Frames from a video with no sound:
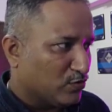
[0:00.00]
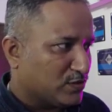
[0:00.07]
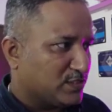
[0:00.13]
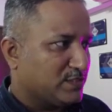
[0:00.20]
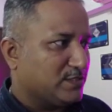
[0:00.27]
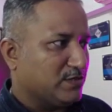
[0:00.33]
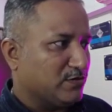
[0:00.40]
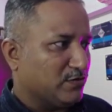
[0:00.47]

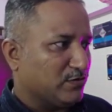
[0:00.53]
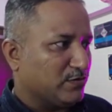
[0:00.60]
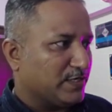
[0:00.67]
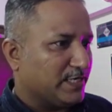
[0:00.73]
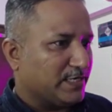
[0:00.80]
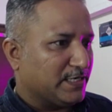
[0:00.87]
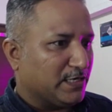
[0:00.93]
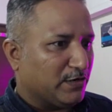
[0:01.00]
Now in
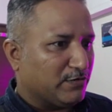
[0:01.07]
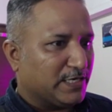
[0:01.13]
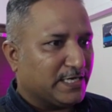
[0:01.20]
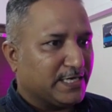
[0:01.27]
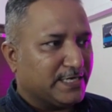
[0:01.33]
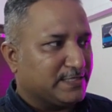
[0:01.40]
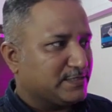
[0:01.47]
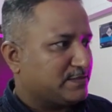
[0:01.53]
our
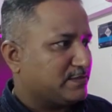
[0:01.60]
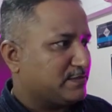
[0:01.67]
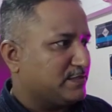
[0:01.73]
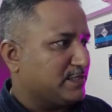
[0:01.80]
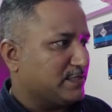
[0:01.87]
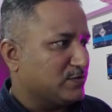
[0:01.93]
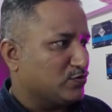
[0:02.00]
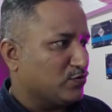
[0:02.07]
case there is
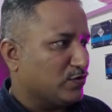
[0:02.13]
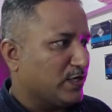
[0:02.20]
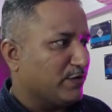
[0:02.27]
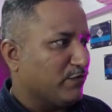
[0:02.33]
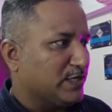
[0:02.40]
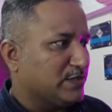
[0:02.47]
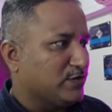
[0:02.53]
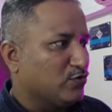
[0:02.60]
only
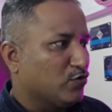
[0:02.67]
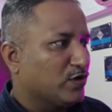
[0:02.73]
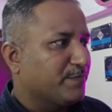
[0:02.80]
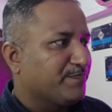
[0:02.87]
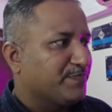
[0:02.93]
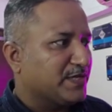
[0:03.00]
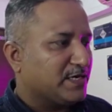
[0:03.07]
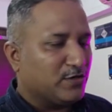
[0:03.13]
one node,
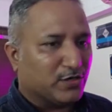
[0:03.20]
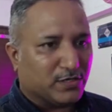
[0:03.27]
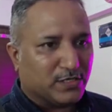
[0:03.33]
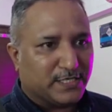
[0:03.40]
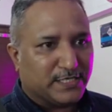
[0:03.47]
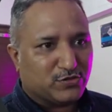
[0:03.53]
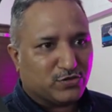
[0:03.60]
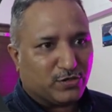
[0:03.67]
Docker
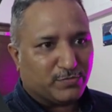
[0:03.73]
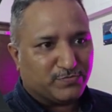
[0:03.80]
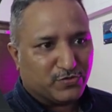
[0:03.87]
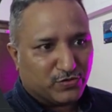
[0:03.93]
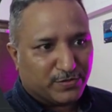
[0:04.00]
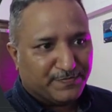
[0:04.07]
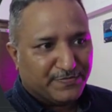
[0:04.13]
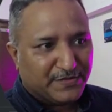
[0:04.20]
Desktop node,
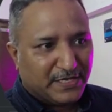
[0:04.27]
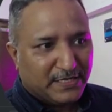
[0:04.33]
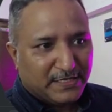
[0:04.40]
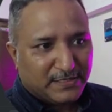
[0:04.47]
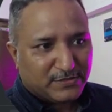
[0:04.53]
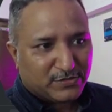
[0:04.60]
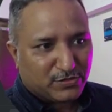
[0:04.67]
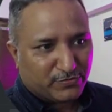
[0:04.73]

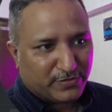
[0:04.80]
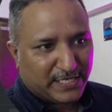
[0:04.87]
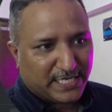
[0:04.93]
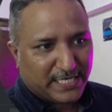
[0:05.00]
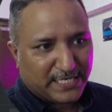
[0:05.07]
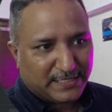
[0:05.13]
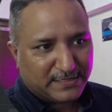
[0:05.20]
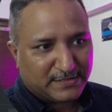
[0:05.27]
so we
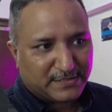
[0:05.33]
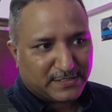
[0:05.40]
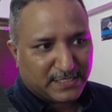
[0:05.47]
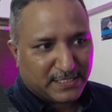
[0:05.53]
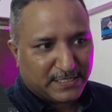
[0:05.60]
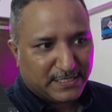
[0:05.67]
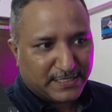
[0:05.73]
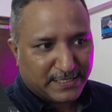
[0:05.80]
can see
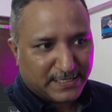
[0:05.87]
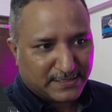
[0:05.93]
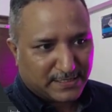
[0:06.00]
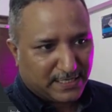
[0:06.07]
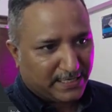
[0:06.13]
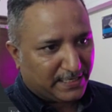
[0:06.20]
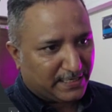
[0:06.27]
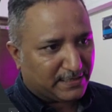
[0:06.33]
details
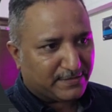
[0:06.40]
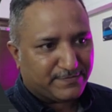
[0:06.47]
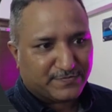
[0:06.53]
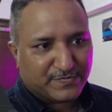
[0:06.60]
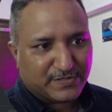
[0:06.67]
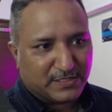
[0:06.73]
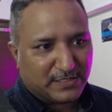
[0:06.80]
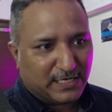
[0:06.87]
like
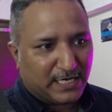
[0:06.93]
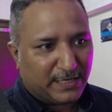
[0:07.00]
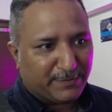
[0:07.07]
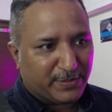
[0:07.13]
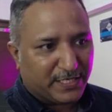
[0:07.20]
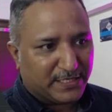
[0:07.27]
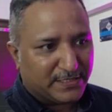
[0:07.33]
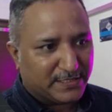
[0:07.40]
the IP
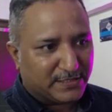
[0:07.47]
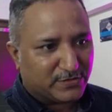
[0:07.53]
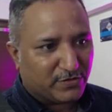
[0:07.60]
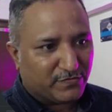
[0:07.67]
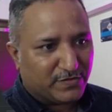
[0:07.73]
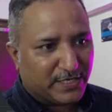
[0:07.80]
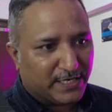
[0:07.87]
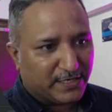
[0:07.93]
address of
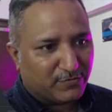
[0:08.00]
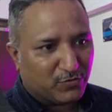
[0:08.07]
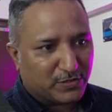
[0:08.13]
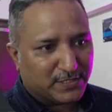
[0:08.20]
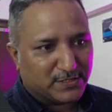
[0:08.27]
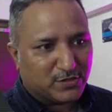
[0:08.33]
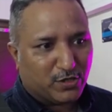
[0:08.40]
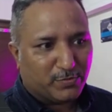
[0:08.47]
that, what is the
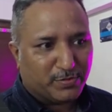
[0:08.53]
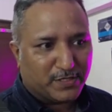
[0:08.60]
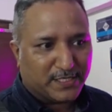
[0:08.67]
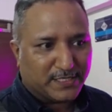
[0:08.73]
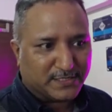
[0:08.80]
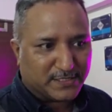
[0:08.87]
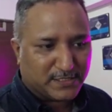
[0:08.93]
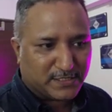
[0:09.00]
operating
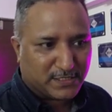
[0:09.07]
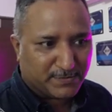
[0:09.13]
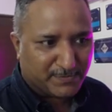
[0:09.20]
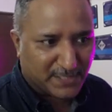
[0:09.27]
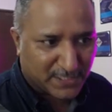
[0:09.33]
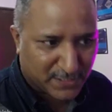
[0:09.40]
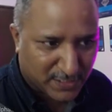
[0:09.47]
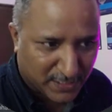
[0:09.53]
system it's
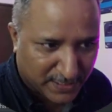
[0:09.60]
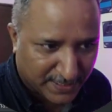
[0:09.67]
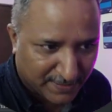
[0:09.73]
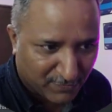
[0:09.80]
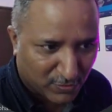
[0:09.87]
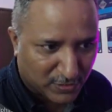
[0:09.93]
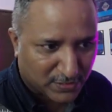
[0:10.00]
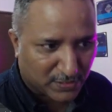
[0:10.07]
running, what's
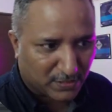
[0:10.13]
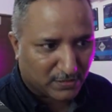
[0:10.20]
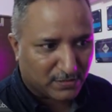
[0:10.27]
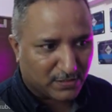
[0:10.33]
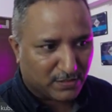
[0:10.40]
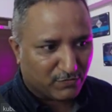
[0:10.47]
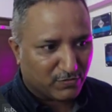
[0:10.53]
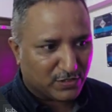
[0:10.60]
the kernel
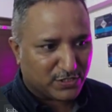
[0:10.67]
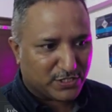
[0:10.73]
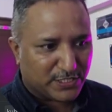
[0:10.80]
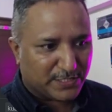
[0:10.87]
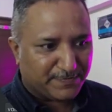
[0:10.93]
version,